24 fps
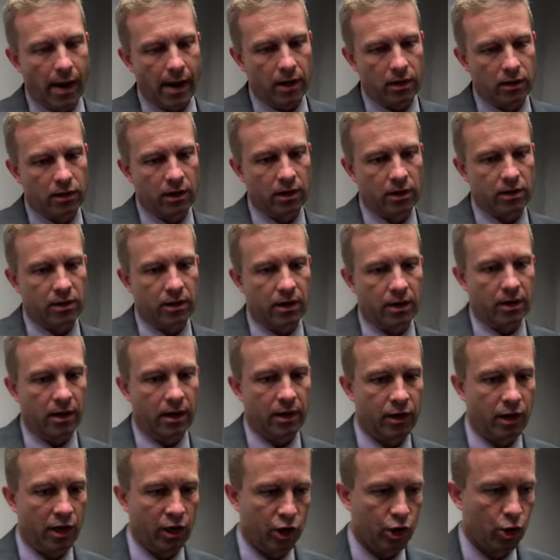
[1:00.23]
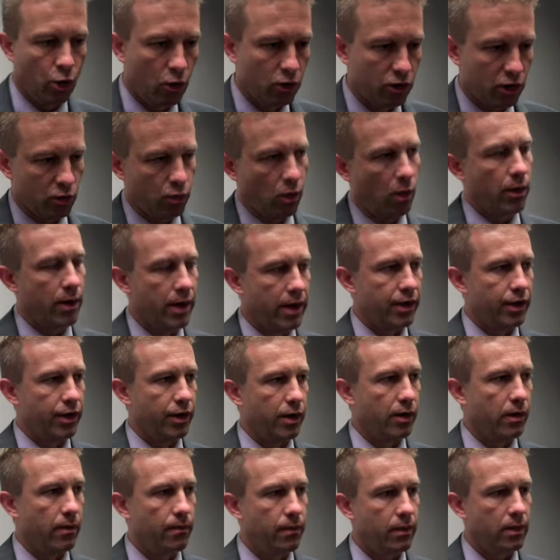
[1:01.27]
way, it shows us what we need to
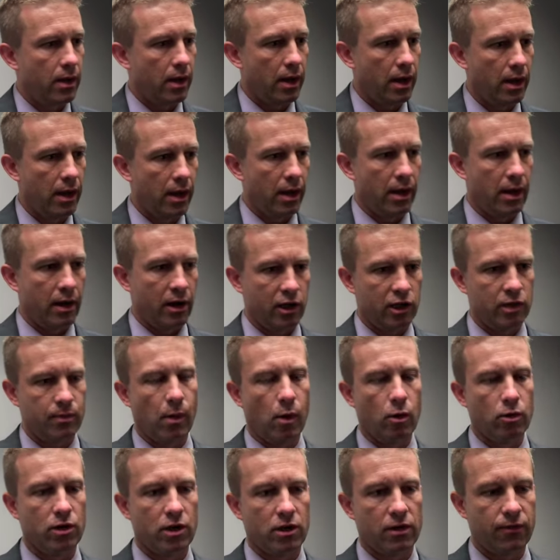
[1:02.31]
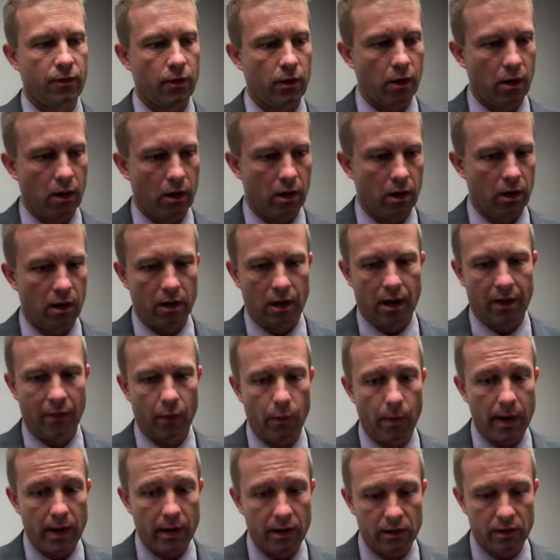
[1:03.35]
do. It exposes us for a lot of our
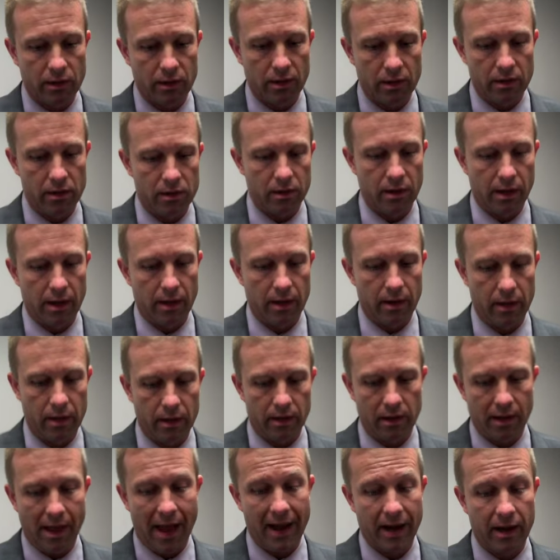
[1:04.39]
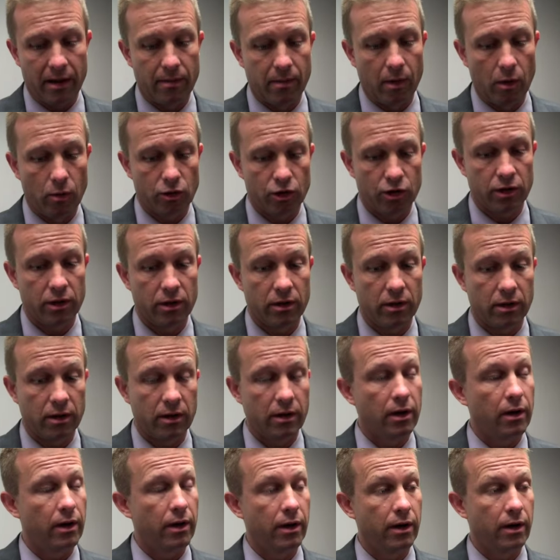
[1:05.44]
weaknesses and a lack of motion
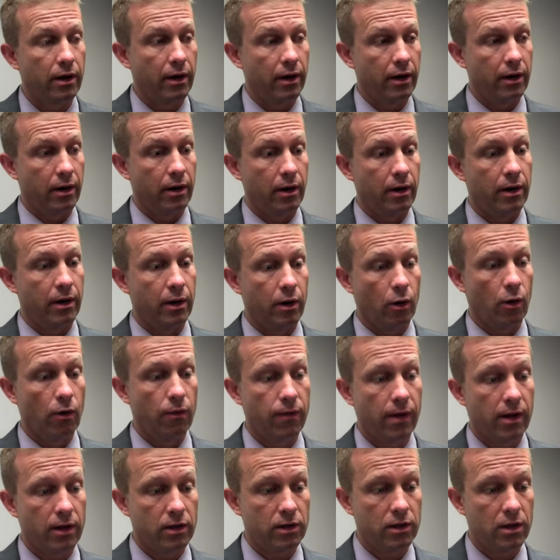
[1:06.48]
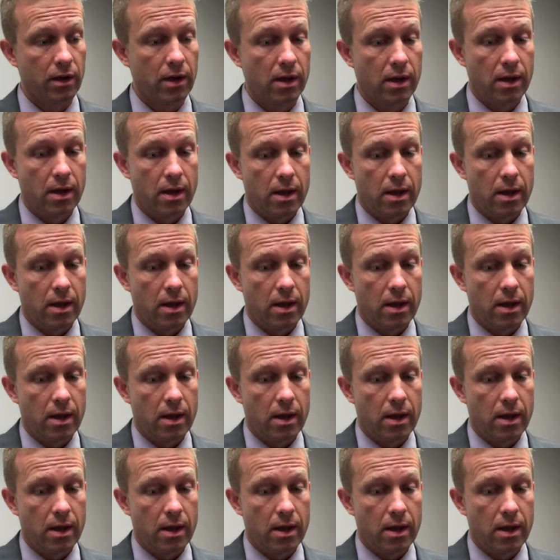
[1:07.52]
in our offense.